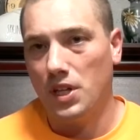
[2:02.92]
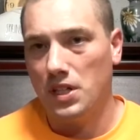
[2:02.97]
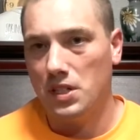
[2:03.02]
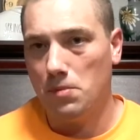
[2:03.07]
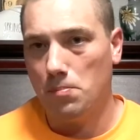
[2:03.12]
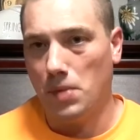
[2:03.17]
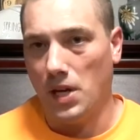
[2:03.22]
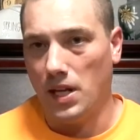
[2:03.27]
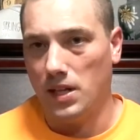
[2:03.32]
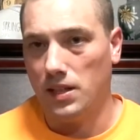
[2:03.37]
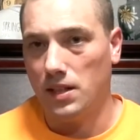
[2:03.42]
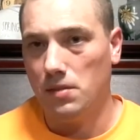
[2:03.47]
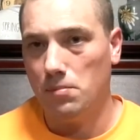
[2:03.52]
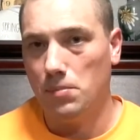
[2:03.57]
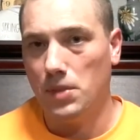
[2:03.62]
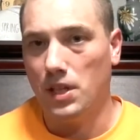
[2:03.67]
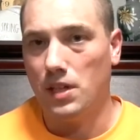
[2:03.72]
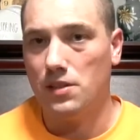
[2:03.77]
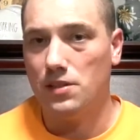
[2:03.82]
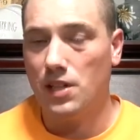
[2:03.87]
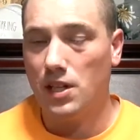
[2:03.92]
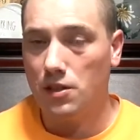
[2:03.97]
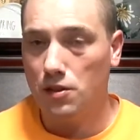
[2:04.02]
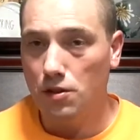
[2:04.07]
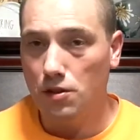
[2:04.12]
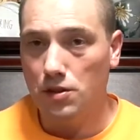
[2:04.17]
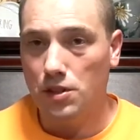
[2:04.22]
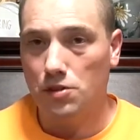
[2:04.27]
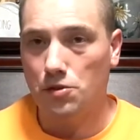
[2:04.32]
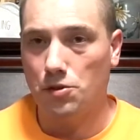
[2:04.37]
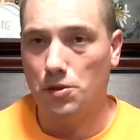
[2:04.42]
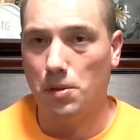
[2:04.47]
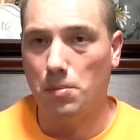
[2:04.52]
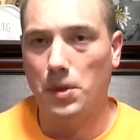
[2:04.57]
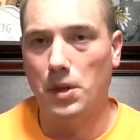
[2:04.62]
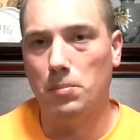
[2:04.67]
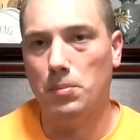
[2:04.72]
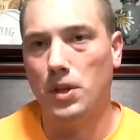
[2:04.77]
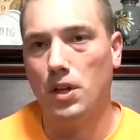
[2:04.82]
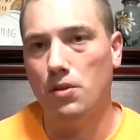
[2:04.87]
independent because they do
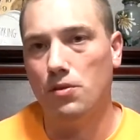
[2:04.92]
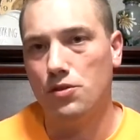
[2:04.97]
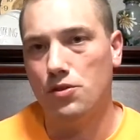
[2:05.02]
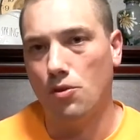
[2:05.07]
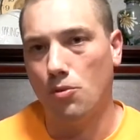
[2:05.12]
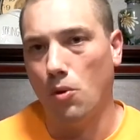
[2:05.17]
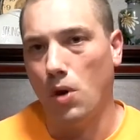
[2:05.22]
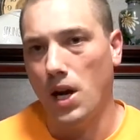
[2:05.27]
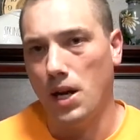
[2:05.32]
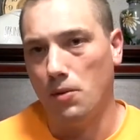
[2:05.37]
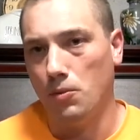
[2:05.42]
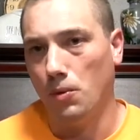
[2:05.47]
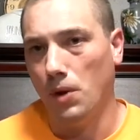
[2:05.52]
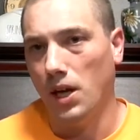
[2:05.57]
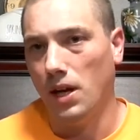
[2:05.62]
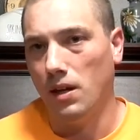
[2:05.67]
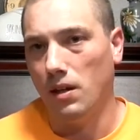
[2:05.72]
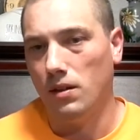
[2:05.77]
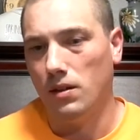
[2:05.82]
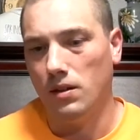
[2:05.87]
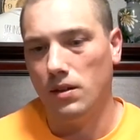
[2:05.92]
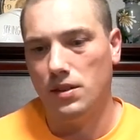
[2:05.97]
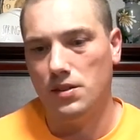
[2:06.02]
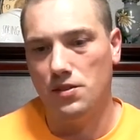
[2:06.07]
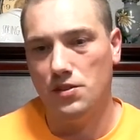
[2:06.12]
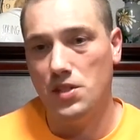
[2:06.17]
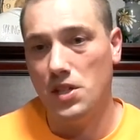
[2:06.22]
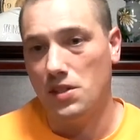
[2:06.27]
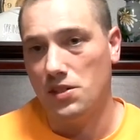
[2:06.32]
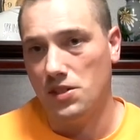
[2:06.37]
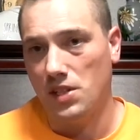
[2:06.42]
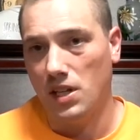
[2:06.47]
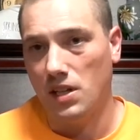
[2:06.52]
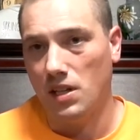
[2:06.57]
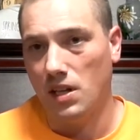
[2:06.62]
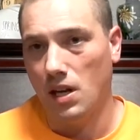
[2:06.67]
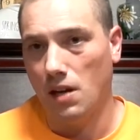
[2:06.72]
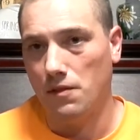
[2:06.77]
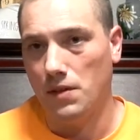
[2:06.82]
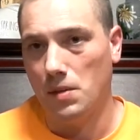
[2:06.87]
distribute blows quite well just in
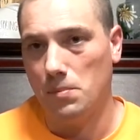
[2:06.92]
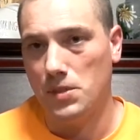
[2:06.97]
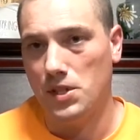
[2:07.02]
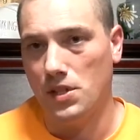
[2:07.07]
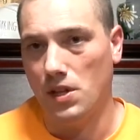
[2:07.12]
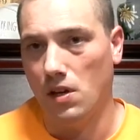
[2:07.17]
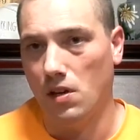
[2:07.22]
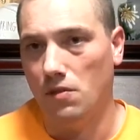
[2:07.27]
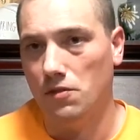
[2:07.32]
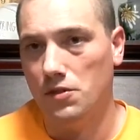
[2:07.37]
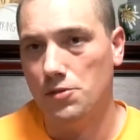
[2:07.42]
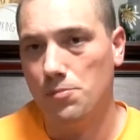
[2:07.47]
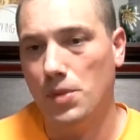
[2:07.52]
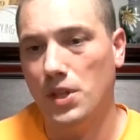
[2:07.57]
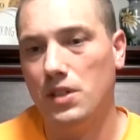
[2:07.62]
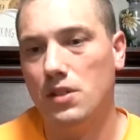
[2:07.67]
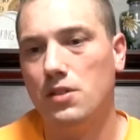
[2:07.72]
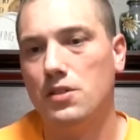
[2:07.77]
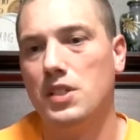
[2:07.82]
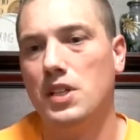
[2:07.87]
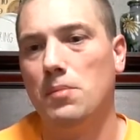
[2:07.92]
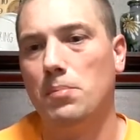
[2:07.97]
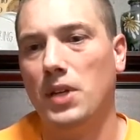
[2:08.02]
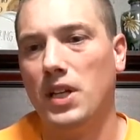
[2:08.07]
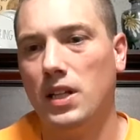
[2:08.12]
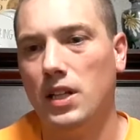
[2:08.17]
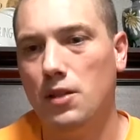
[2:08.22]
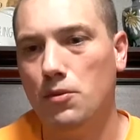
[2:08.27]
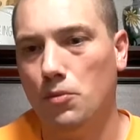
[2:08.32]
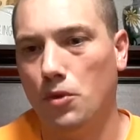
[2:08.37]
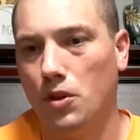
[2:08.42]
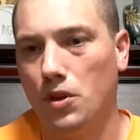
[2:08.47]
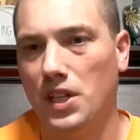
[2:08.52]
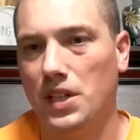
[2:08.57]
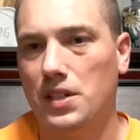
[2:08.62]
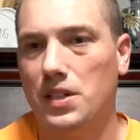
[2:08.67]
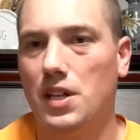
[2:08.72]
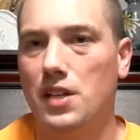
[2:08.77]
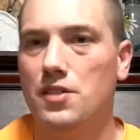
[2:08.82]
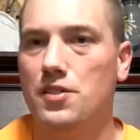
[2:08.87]
and of themselves, but they're typically worn
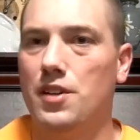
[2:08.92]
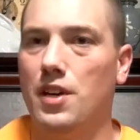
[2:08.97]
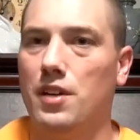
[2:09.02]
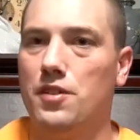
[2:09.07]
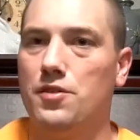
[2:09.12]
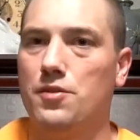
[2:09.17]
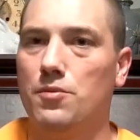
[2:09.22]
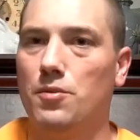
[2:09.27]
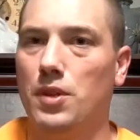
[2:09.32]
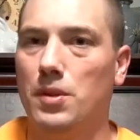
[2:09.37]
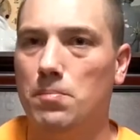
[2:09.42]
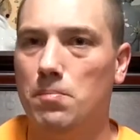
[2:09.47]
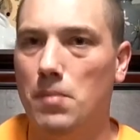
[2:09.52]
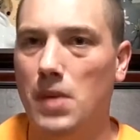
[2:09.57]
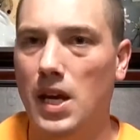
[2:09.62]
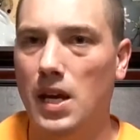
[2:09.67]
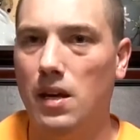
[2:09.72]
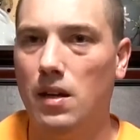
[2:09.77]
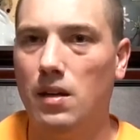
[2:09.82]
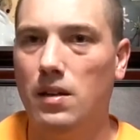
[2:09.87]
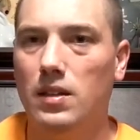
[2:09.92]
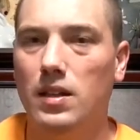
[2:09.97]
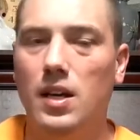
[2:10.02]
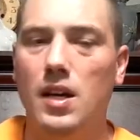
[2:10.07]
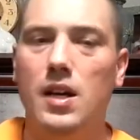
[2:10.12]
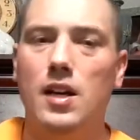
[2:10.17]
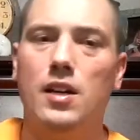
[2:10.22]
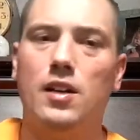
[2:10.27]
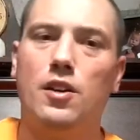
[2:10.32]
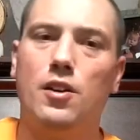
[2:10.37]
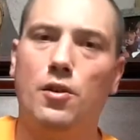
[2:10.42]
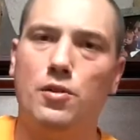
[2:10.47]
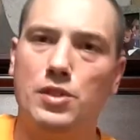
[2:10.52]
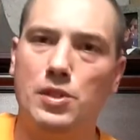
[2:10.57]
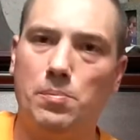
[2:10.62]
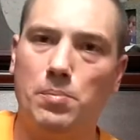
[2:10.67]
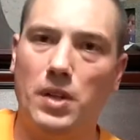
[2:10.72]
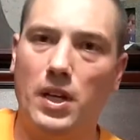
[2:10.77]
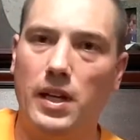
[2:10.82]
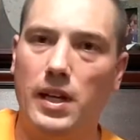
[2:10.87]
in conjunction with mail, coats
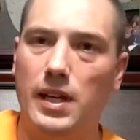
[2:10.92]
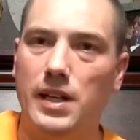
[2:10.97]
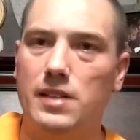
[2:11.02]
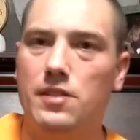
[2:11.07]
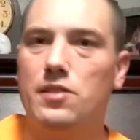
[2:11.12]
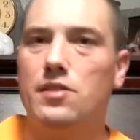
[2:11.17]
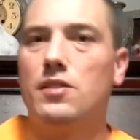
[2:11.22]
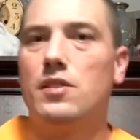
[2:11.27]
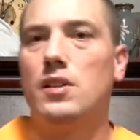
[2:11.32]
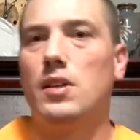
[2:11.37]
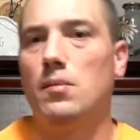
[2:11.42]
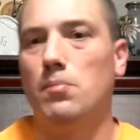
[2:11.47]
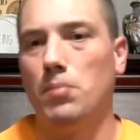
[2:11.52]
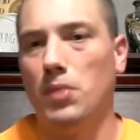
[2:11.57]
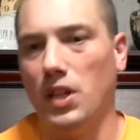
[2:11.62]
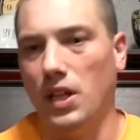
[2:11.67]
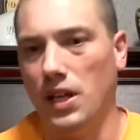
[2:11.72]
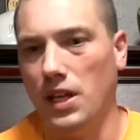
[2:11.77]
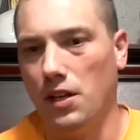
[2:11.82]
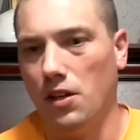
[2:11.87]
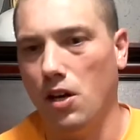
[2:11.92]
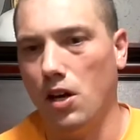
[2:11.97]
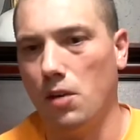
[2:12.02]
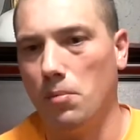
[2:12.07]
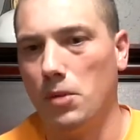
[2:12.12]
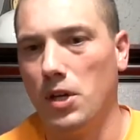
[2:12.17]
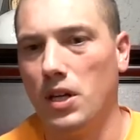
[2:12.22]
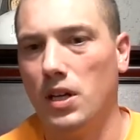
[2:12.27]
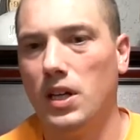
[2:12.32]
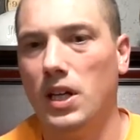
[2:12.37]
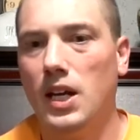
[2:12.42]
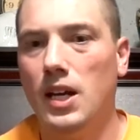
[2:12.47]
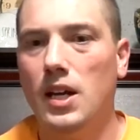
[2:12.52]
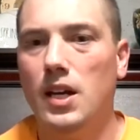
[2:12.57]
of plates, plate armor.